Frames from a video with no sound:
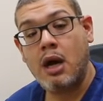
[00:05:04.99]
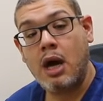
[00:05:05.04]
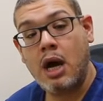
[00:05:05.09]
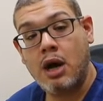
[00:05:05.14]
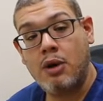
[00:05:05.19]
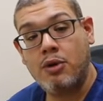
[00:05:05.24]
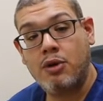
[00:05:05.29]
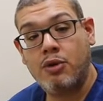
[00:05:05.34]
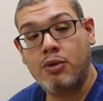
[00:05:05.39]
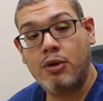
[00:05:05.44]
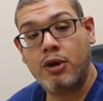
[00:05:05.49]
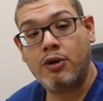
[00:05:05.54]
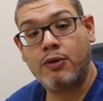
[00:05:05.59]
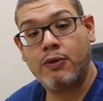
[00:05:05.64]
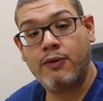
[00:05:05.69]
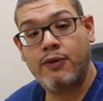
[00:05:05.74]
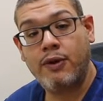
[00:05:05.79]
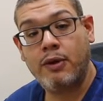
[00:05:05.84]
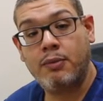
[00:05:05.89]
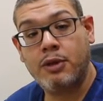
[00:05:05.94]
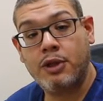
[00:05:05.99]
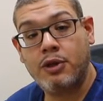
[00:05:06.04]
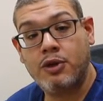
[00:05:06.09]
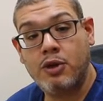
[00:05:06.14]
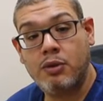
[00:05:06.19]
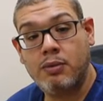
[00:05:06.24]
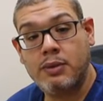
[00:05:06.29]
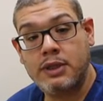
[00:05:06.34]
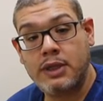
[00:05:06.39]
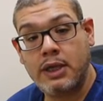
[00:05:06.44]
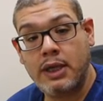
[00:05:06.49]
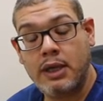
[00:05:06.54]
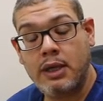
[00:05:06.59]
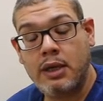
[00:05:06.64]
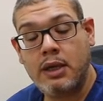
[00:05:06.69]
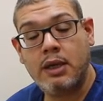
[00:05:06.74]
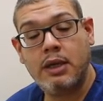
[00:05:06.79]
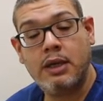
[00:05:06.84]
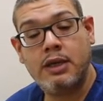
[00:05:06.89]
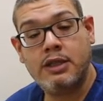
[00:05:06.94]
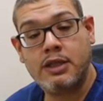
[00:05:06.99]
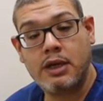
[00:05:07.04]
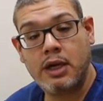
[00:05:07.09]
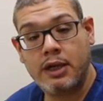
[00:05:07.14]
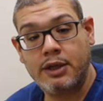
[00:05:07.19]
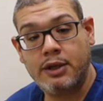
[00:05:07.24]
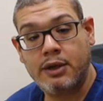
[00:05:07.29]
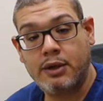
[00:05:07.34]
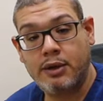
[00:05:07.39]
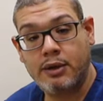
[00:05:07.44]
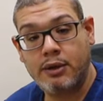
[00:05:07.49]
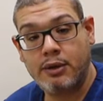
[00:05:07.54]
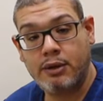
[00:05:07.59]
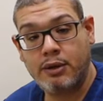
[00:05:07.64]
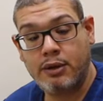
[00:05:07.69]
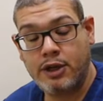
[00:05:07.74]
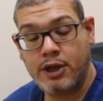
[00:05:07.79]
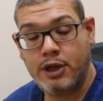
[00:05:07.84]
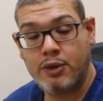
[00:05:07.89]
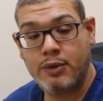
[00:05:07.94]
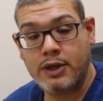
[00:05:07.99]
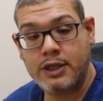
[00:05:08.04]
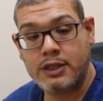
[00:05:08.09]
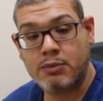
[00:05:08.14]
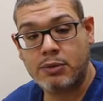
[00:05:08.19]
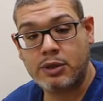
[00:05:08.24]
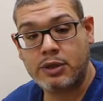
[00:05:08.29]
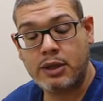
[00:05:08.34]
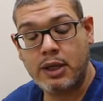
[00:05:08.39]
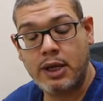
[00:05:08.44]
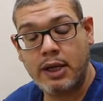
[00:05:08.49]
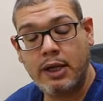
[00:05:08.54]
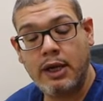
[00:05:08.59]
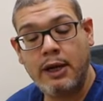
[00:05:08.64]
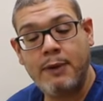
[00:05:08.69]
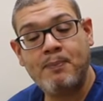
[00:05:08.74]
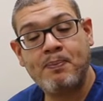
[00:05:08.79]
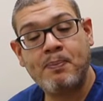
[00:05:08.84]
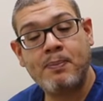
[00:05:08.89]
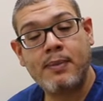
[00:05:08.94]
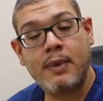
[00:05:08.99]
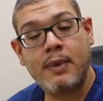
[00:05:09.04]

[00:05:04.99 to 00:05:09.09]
How you will confirm the tube is in, it's either 3 ways most likely.